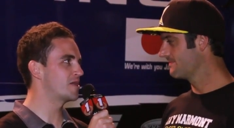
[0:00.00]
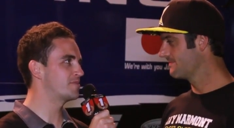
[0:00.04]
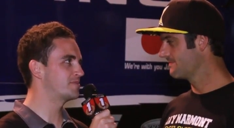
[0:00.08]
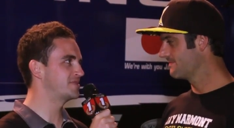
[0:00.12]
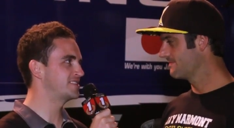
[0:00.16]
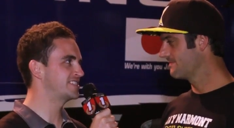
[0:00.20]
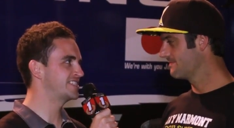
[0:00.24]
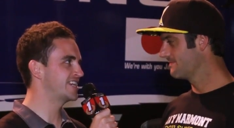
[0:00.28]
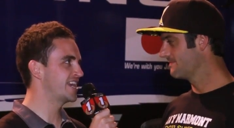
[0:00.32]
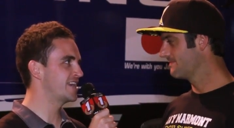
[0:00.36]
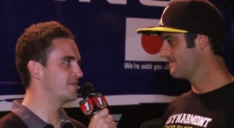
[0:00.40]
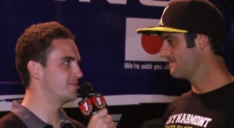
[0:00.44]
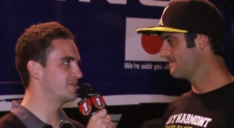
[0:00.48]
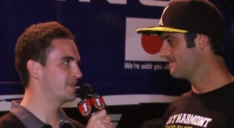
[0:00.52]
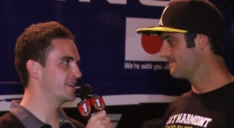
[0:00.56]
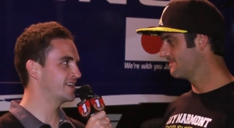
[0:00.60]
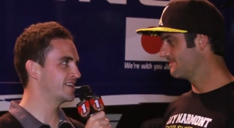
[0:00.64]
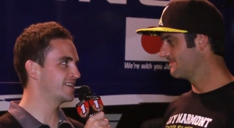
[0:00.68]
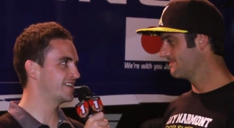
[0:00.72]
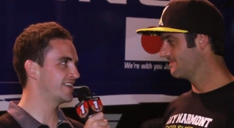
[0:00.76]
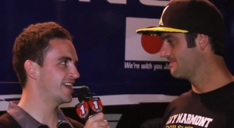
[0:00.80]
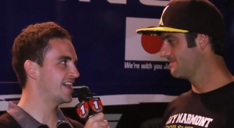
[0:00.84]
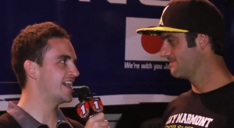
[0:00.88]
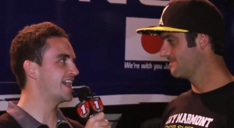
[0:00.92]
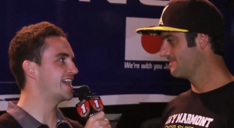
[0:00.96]
Speaker 1: Open
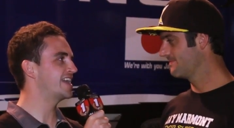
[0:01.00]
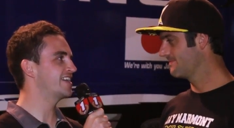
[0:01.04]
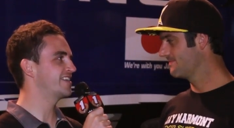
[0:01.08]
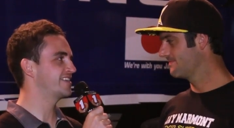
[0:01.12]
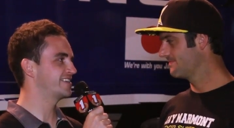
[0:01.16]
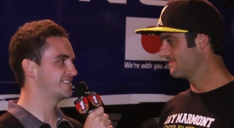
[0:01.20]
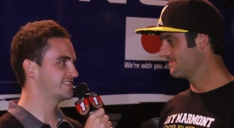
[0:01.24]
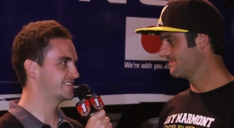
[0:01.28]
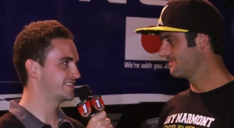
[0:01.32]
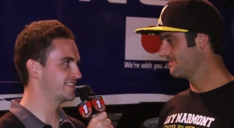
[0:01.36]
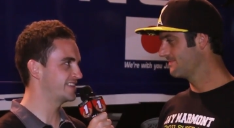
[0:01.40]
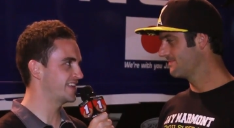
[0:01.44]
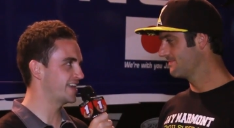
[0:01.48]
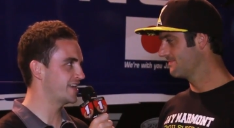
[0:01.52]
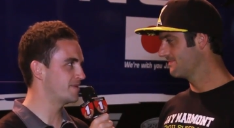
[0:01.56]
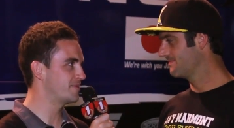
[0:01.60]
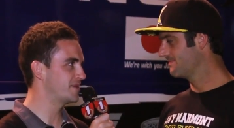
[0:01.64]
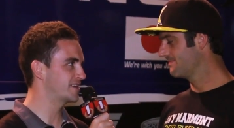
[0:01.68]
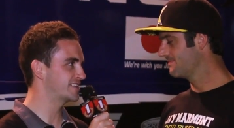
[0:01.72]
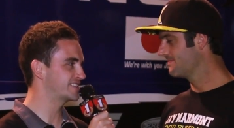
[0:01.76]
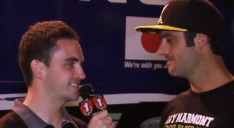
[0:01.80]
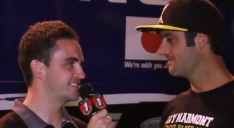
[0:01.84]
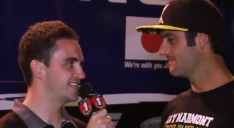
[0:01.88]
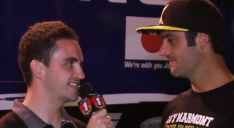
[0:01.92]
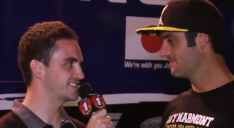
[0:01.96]
champion, added it to the
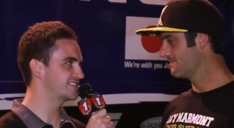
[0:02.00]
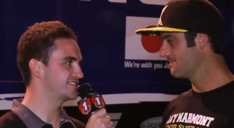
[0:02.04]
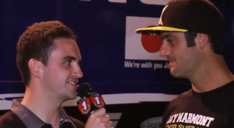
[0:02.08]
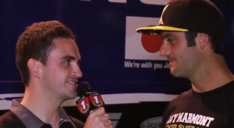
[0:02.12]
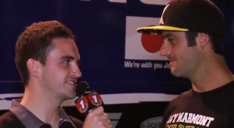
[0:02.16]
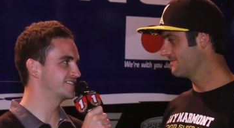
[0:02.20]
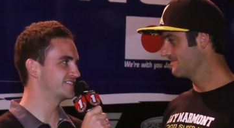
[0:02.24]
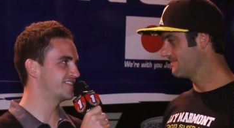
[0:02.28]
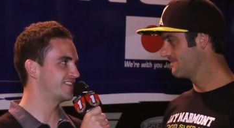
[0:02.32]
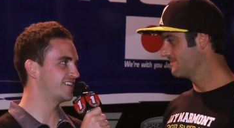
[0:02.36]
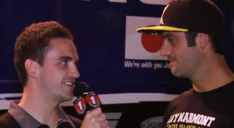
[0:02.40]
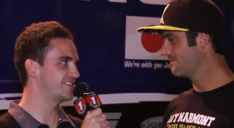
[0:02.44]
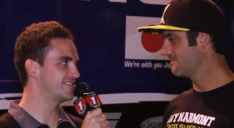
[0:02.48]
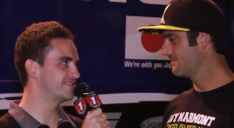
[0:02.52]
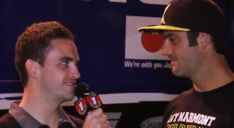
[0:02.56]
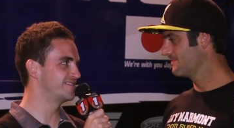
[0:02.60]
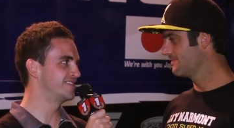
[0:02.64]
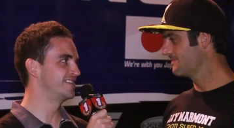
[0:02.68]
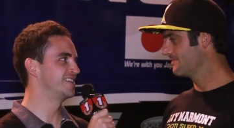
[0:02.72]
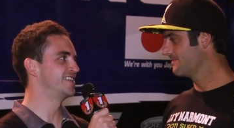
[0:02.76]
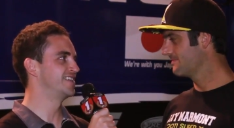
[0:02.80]
MX Nationals title.